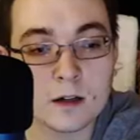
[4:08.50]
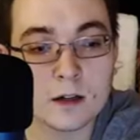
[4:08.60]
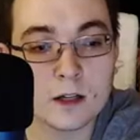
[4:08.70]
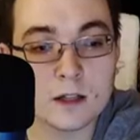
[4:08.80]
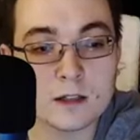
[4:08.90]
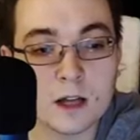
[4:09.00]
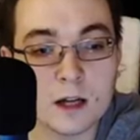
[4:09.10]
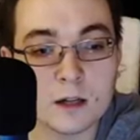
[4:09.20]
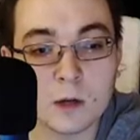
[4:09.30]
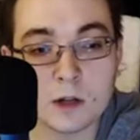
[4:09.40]
He
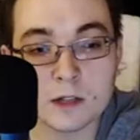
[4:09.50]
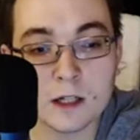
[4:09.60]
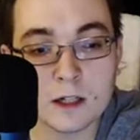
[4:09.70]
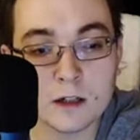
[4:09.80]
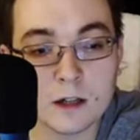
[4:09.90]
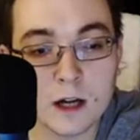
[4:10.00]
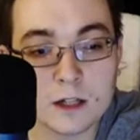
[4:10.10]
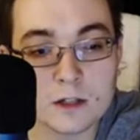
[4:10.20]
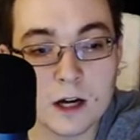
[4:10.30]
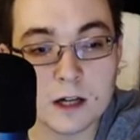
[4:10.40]
signed a multi-year
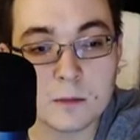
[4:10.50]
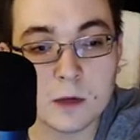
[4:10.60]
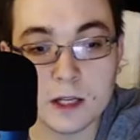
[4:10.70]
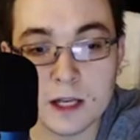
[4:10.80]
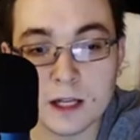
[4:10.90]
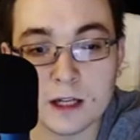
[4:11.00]
contract, but again, in